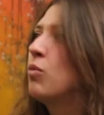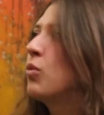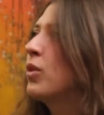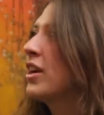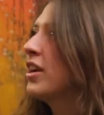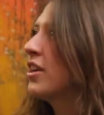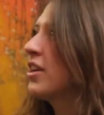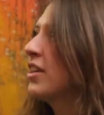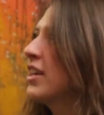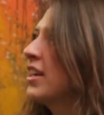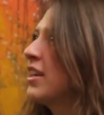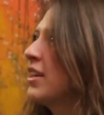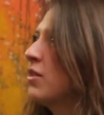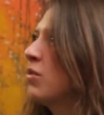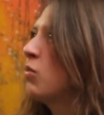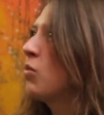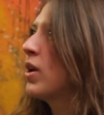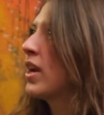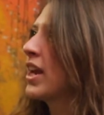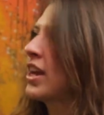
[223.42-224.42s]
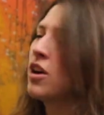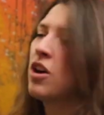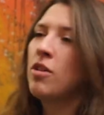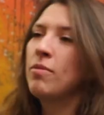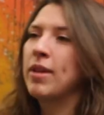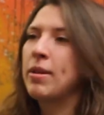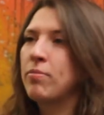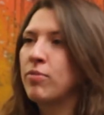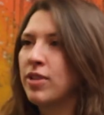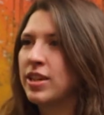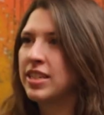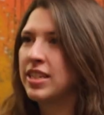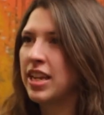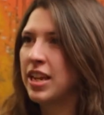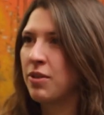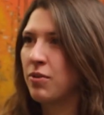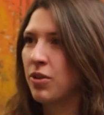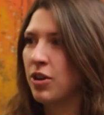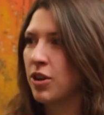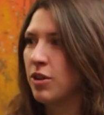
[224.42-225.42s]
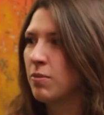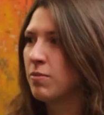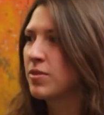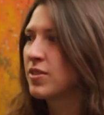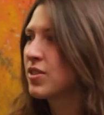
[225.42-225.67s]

we're in what I call my printing room. Uh